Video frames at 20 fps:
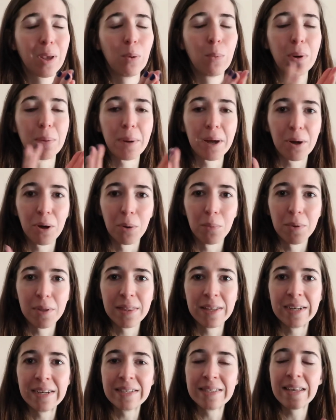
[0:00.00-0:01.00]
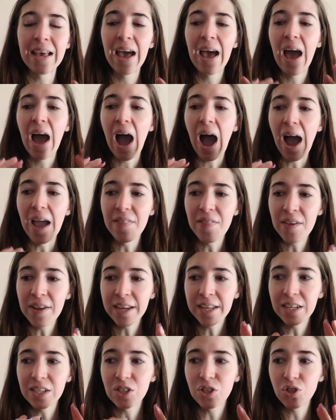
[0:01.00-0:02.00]
where am I going with this? I
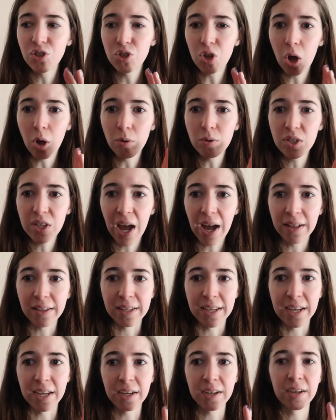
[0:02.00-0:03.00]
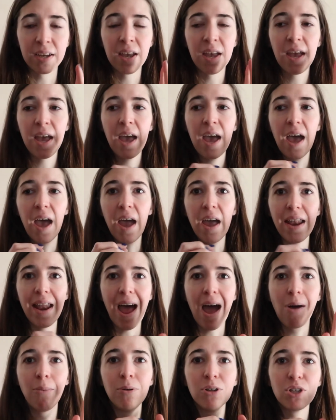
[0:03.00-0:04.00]
think it is so telling at
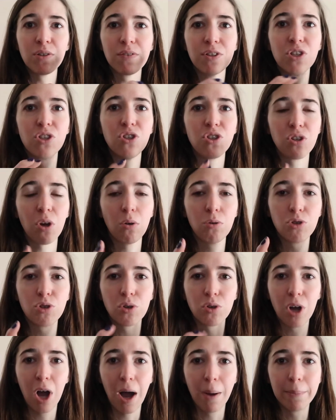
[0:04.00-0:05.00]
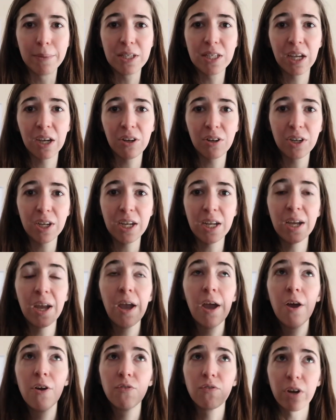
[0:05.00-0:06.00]
how much of a social commentary
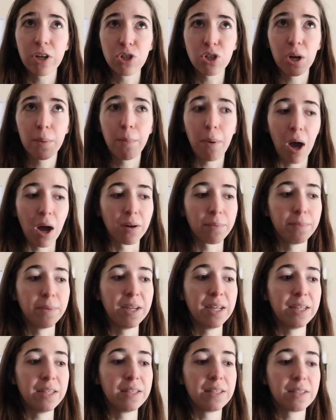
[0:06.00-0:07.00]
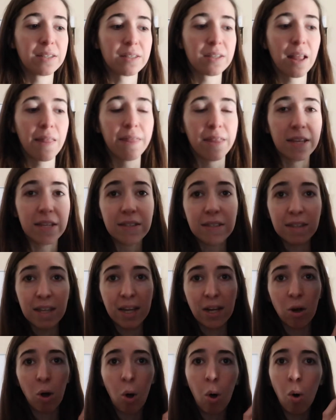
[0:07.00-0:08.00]
Fredrik Backman's
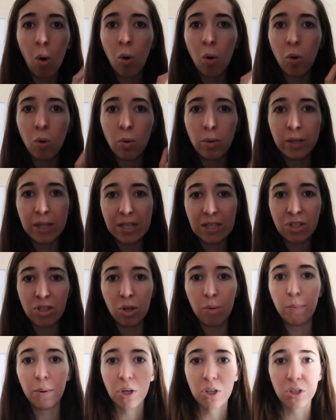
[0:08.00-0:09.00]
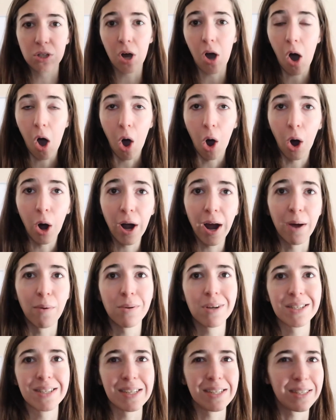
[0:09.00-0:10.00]
these two books are. I
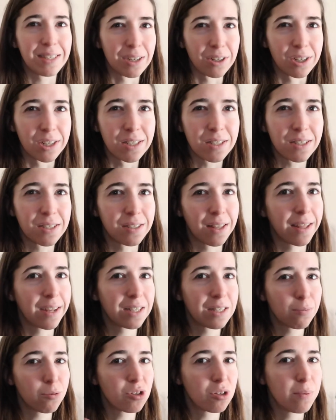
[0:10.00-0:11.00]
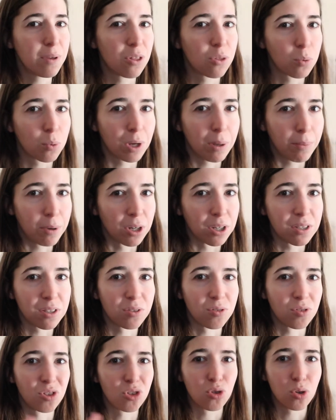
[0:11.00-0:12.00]
want to say series because I think it's supposed to be 3 books,
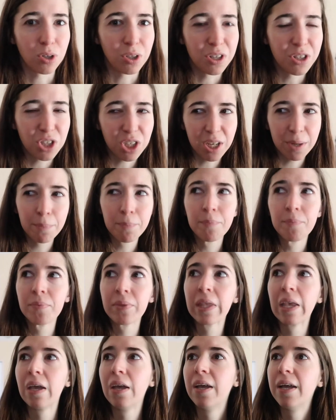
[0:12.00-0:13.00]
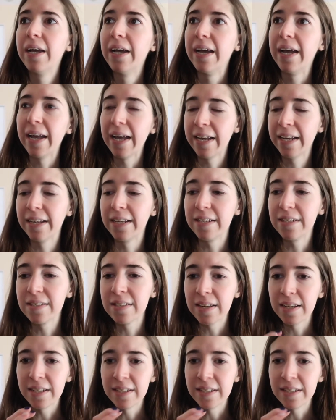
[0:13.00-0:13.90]
this trilogy is